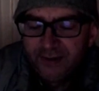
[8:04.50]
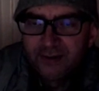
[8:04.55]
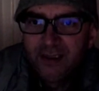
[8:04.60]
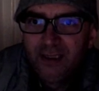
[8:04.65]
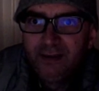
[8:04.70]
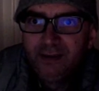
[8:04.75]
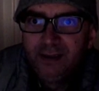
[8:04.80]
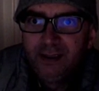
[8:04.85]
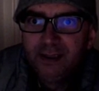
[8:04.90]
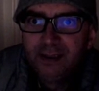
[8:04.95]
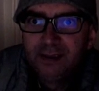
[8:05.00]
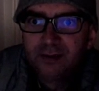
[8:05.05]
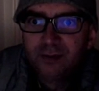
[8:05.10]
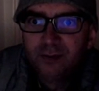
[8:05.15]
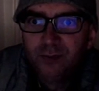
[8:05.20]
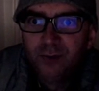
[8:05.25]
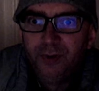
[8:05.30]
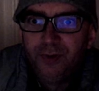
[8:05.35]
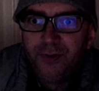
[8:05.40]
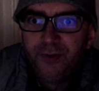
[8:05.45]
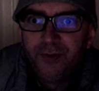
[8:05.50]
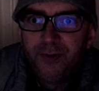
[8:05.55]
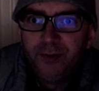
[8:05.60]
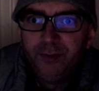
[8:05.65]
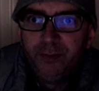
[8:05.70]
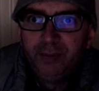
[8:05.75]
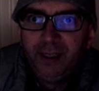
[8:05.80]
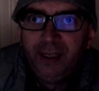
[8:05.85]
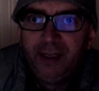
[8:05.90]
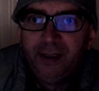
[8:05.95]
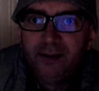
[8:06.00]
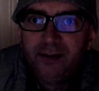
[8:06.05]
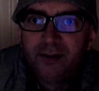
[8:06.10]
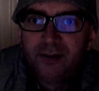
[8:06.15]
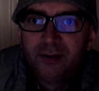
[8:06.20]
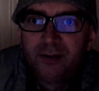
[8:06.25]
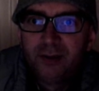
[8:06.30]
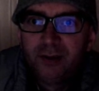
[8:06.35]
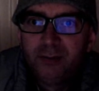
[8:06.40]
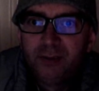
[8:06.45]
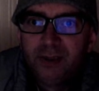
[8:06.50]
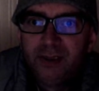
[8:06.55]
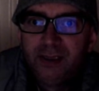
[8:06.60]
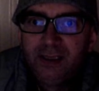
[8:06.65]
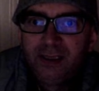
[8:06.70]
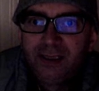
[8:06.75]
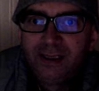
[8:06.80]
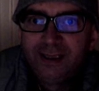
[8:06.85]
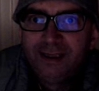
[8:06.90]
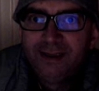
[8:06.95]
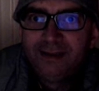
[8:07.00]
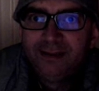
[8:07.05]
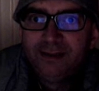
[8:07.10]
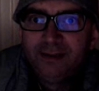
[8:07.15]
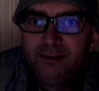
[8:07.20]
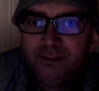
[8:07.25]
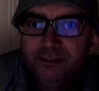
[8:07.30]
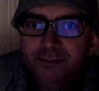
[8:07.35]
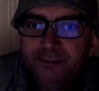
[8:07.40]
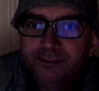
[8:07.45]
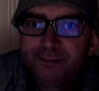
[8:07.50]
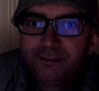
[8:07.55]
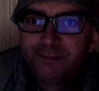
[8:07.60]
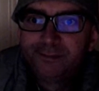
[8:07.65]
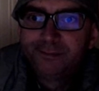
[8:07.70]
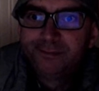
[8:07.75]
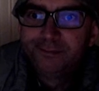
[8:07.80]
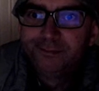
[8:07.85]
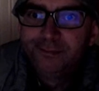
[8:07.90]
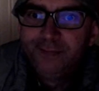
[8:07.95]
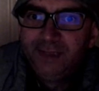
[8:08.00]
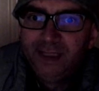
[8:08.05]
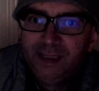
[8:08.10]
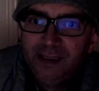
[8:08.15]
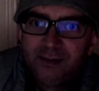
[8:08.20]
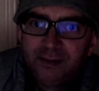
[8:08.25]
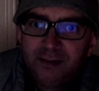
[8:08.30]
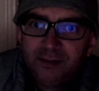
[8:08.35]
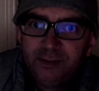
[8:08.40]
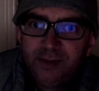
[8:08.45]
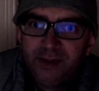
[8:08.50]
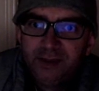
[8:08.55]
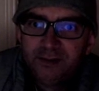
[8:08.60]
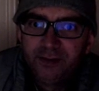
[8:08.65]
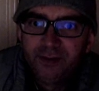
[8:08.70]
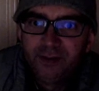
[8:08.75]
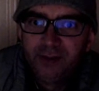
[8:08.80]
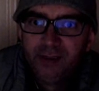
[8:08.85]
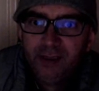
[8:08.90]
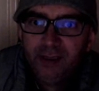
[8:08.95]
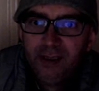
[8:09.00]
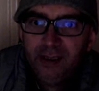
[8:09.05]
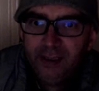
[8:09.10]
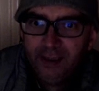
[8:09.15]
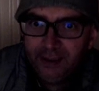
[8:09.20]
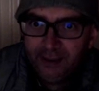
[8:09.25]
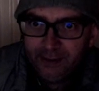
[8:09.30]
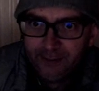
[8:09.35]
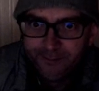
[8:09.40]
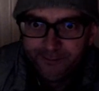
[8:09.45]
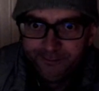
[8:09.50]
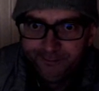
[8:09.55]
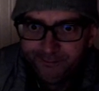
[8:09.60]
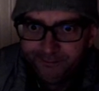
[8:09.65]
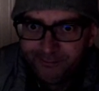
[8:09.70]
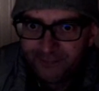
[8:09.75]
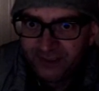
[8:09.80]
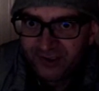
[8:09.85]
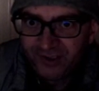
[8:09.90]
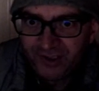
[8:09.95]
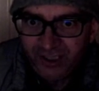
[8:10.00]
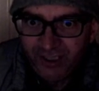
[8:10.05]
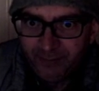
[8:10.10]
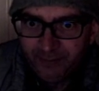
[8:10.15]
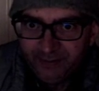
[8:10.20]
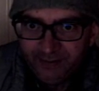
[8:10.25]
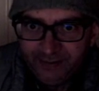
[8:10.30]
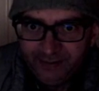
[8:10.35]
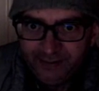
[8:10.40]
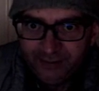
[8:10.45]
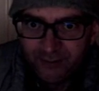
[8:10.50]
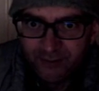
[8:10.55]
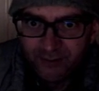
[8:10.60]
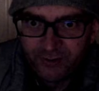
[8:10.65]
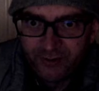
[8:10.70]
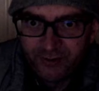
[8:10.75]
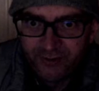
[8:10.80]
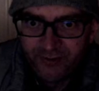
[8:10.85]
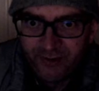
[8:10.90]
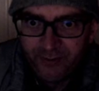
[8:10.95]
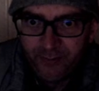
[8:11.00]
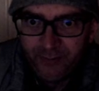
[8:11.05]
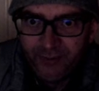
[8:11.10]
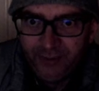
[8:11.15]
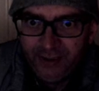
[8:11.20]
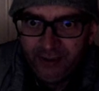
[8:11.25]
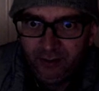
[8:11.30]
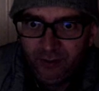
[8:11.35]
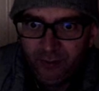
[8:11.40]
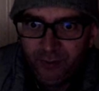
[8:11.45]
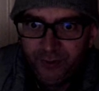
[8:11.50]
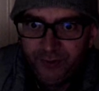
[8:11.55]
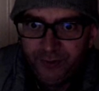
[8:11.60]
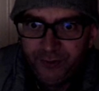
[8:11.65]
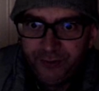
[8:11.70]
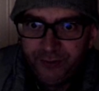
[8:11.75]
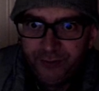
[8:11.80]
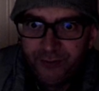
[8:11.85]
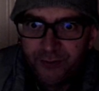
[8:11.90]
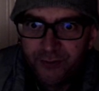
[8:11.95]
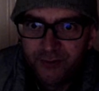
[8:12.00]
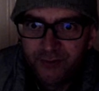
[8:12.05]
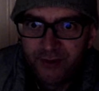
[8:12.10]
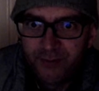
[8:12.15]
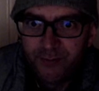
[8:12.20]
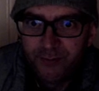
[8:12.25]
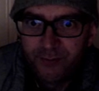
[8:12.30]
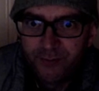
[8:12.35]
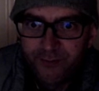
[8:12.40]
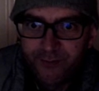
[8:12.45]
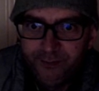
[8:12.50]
now, that's a 1, 2 pair at the top, and I guess it's a bit of a cheat, but this is also a triple now, a 1, 2, 4 triple.